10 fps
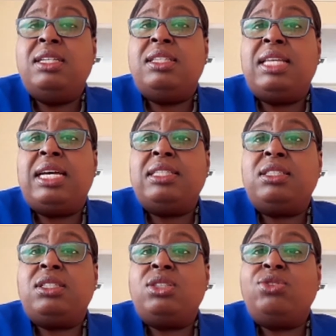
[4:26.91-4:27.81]
that
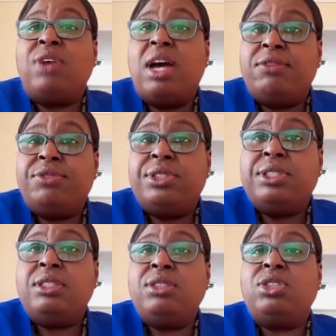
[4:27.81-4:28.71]

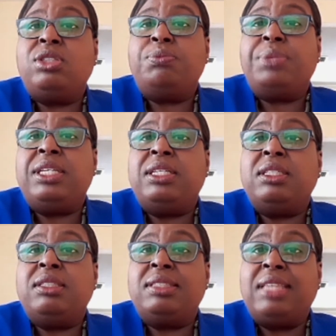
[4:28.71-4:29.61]
travel should be
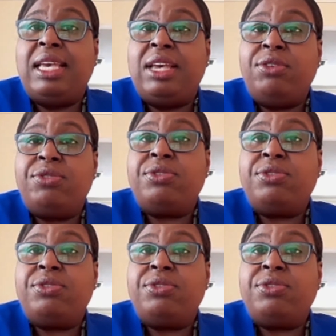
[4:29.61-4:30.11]
safe